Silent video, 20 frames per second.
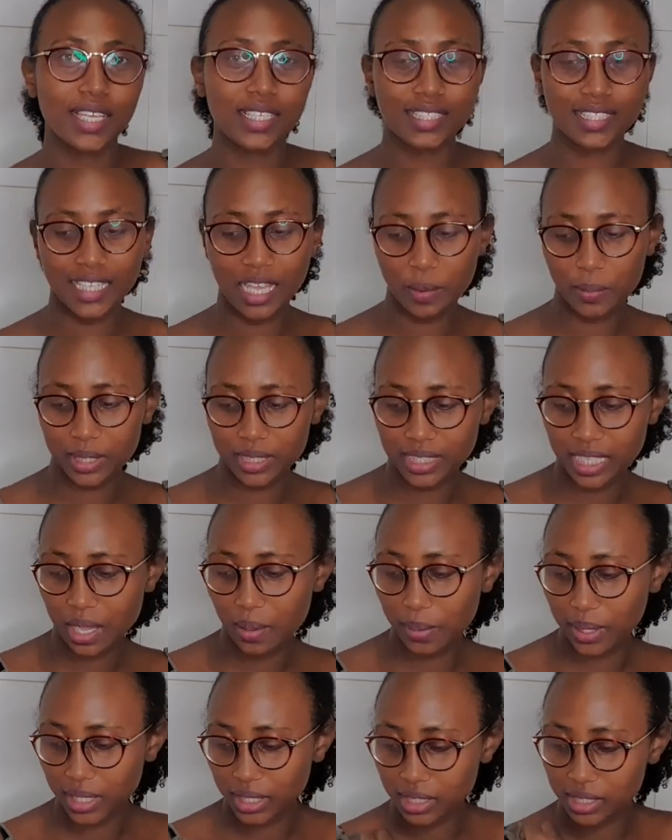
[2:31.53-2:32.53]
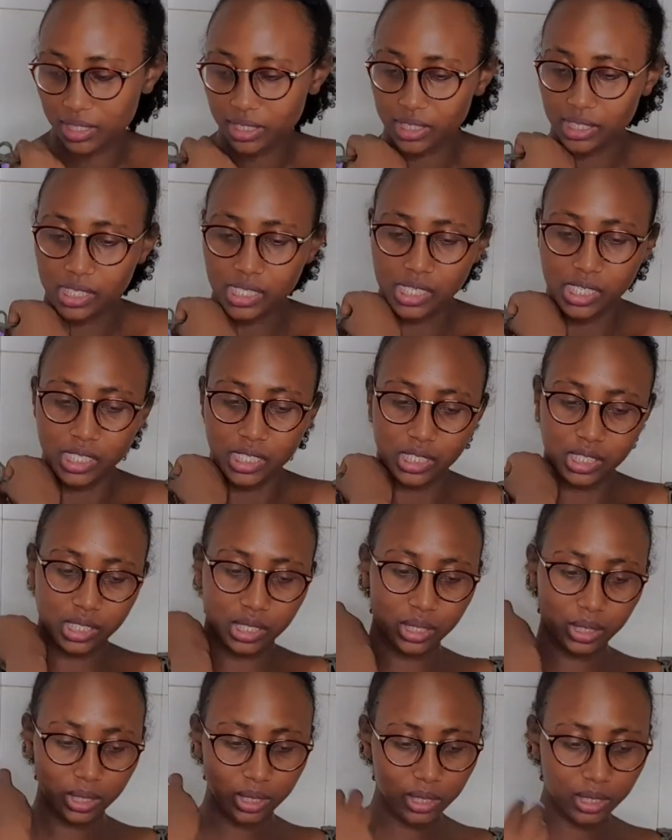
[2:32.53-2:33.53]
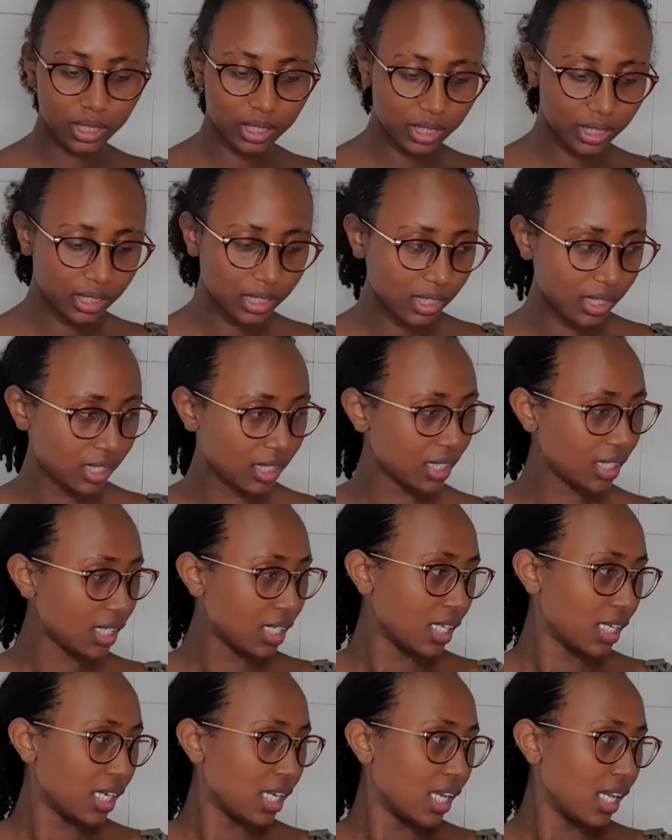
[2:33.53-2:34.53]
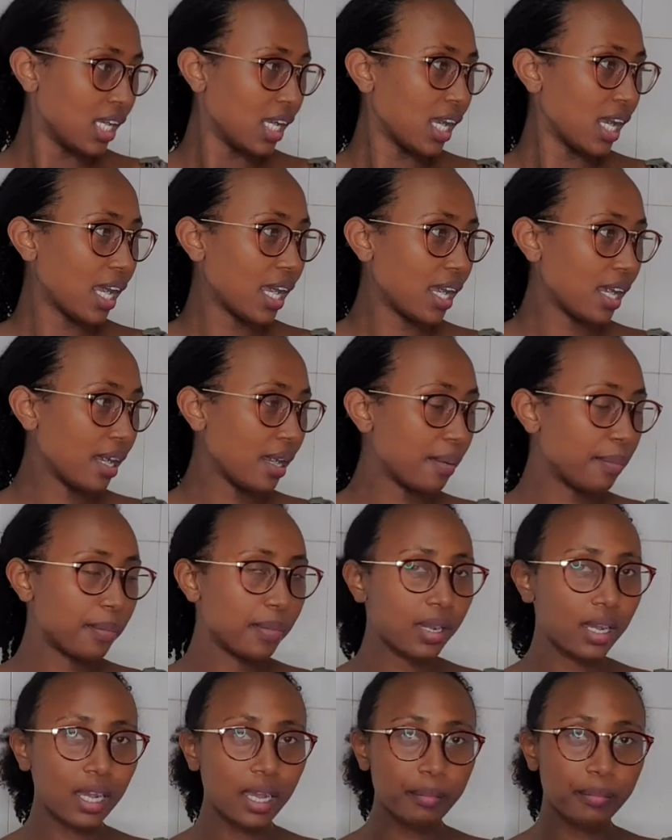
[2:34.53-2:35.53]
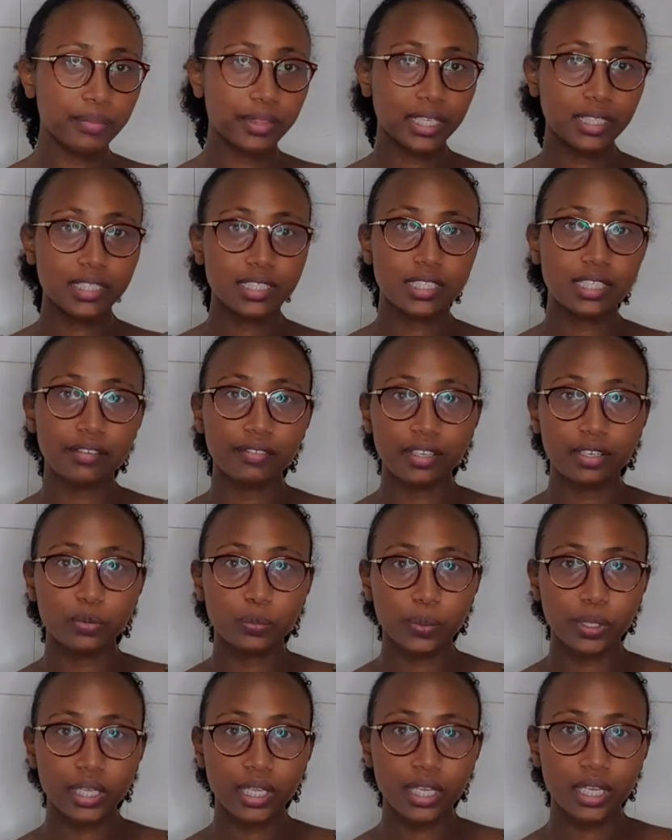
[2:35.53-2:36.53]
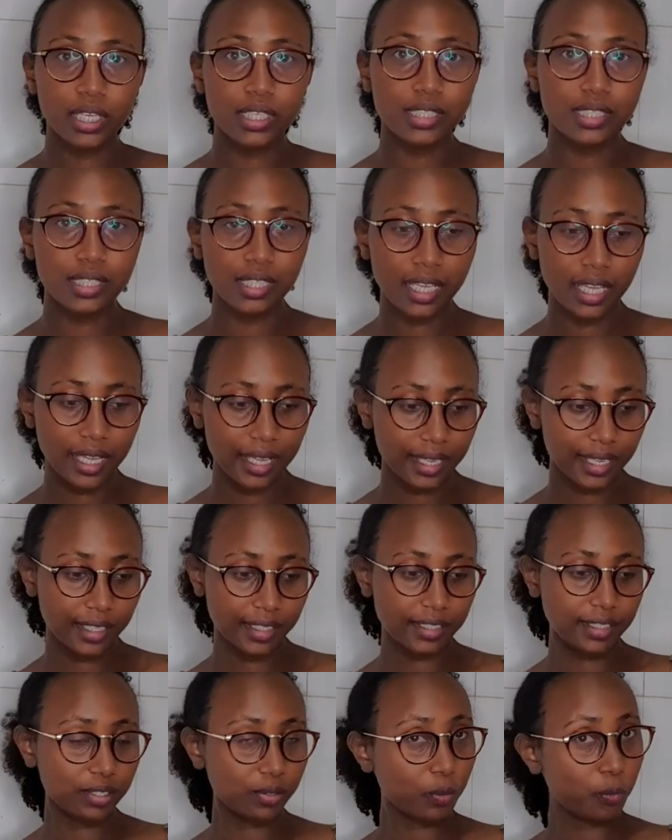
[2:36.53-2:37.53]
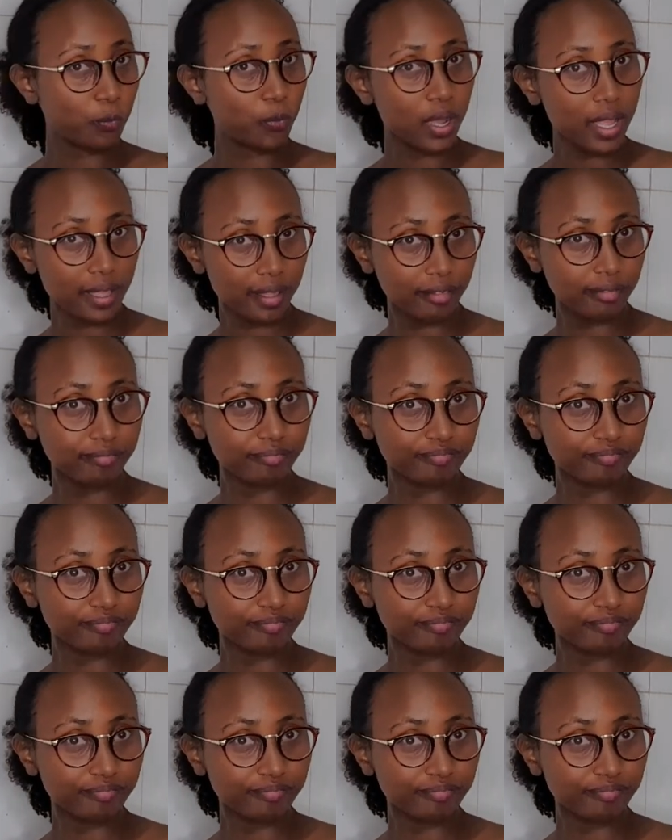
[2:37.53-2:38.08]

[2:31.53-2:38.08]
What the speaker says: Sawa. So, I'm 37 weeks, and boy,